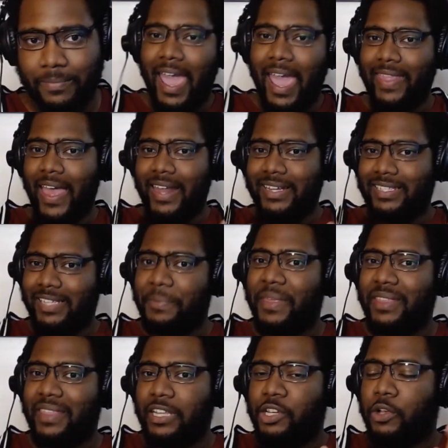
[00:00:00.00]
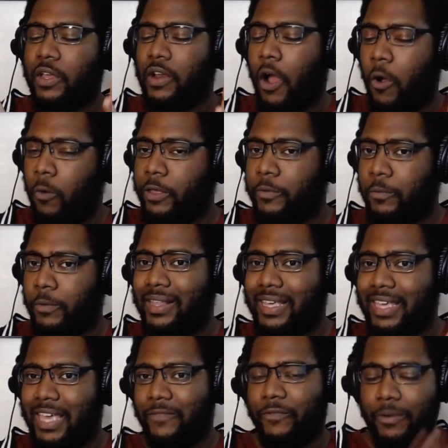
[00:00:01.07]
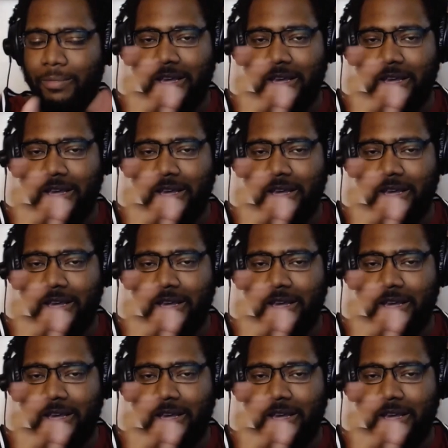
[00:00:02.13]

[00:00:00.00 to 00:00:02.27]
That is something that you can only really get from